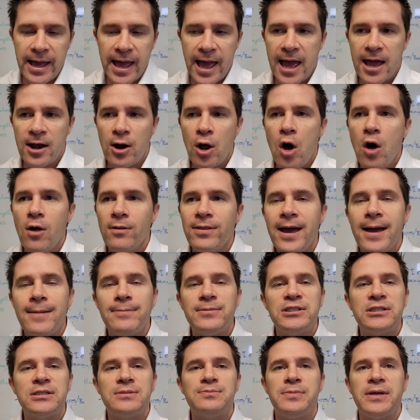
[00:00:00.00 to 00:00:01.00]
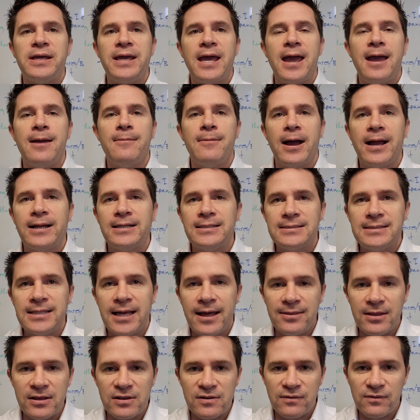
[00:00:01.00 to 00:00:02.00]
And all that just became, I just
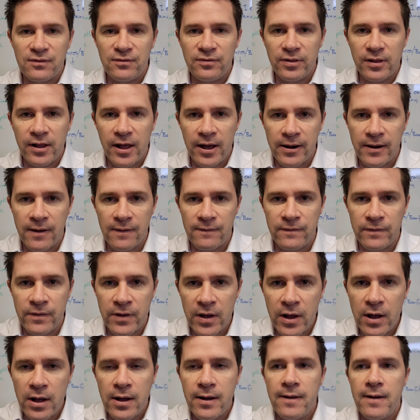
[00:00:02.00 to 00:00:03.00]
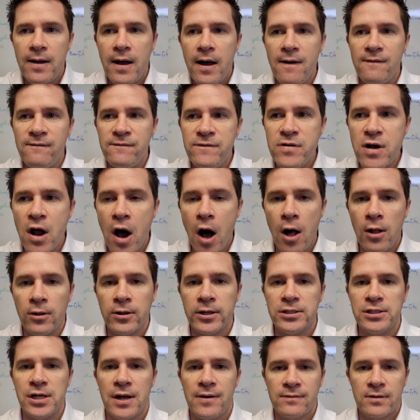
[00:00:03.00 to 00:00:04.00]
had this flood of
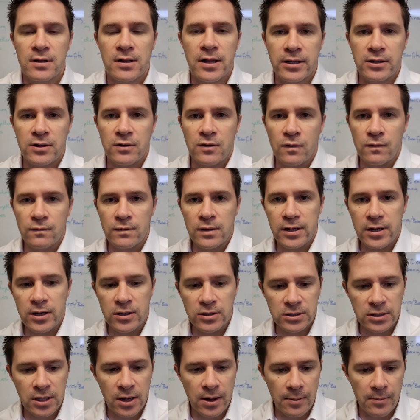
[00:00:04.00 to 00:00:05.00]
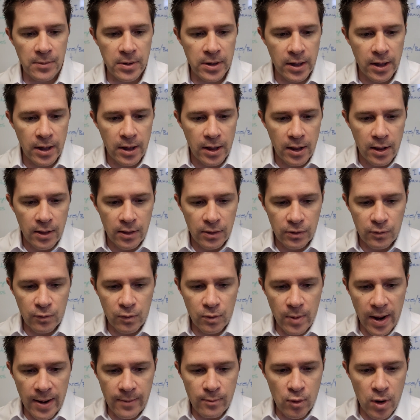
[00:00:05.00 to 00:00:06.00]
knowledge I've collected over the years come through
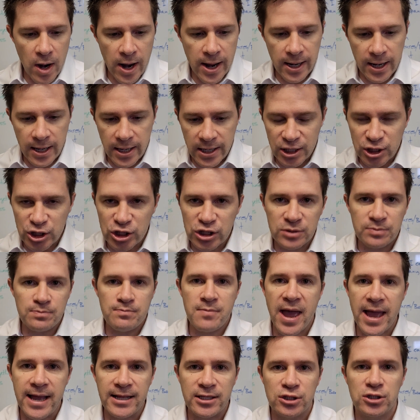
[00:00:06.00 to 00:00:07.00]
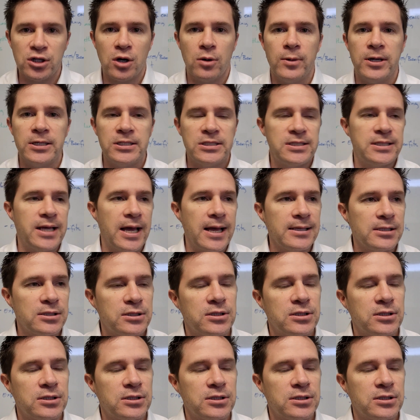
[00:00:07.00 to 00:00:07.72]
my brain, and it just made so much sense.